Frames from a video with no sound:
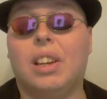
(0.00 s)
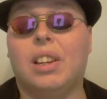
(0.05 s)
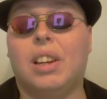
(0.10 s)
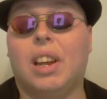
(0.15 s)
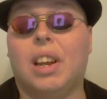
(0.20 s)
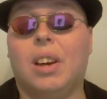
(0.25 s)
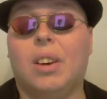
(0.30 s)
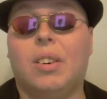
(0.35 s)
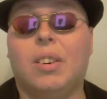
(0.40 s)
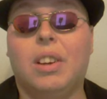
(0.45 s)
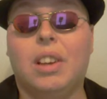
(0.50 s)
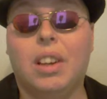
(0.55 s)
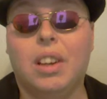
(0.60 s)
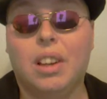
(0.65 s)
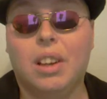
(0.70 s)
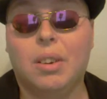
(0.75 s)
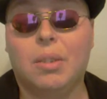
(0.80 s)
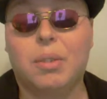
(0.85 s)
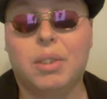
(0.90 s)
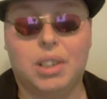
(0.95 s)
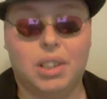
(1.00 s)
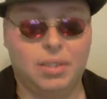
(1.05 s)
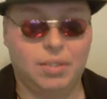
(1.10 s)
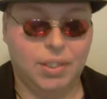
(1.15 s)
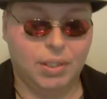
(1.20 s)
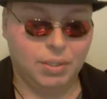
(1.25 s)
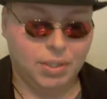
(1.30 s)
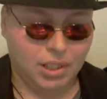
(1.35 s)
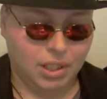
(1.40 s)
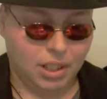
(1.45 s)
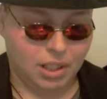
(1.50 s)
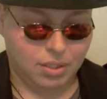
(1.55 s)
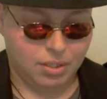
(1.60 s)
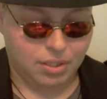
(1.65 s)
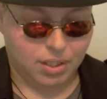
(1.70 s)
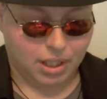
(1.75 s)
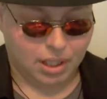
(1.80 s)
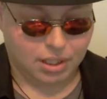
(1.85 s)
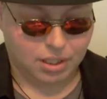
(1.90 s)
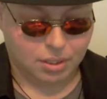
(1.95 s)
Now, wouldn't it be funny if
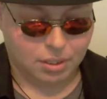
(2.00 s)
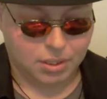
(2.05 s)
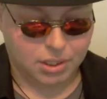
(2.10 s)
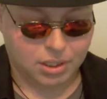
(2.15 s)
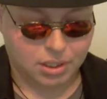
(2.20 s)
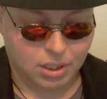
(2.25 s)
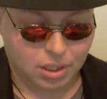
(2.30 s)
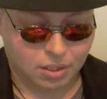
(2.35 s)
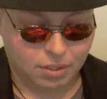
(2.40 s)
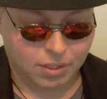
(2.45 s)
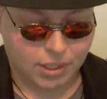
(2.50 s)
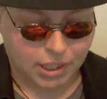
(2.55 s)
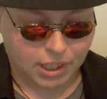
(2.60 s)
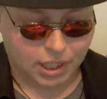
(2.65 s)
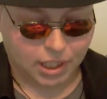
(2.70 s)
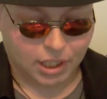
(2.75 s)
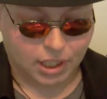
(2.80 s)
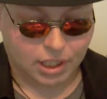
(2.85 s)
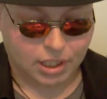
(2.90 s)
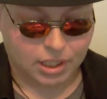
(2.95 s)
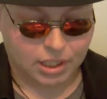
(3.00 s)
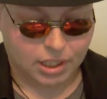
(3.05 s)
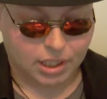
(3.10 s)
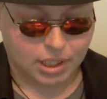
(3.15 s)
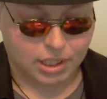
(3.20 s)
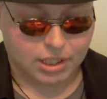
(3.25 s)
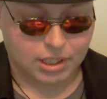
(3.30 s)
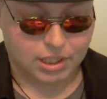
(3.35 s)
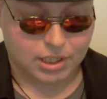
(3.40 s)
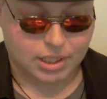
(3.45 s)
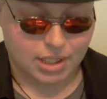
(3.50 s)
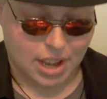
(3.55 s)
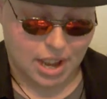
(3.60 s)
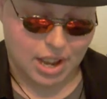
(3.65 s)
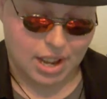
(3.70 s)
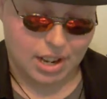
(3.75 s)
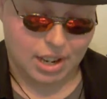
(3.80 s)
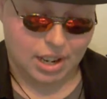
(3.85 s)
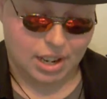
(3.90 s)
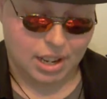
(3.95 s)
there was no money in today's
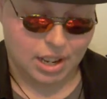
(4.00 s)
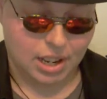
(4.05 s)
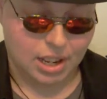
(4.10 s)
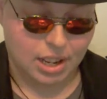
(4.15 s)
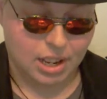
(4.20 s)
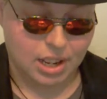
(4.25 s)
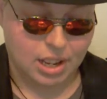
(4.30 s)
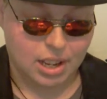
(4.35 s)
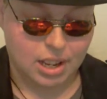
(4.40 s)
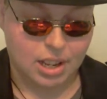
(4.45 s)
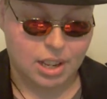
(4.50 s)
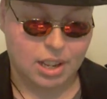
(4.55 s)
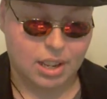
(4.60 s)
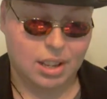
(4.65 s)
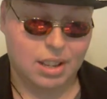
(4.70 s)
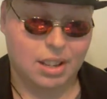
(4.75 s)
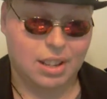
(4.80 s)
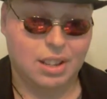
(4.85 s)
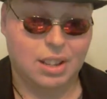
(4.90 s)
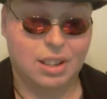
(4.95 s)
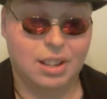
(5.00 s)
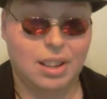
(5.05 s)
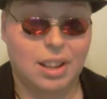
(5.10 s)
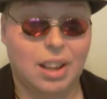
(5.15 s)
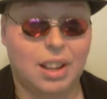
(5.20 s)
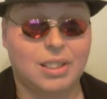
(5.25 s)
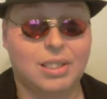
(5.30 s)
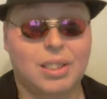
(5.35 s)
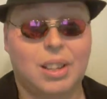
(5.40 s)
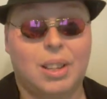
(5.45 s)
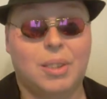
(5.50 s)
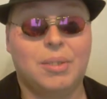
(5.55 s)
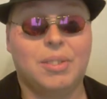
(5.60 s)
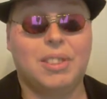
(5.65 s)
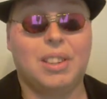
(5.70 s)
society? That's all I'm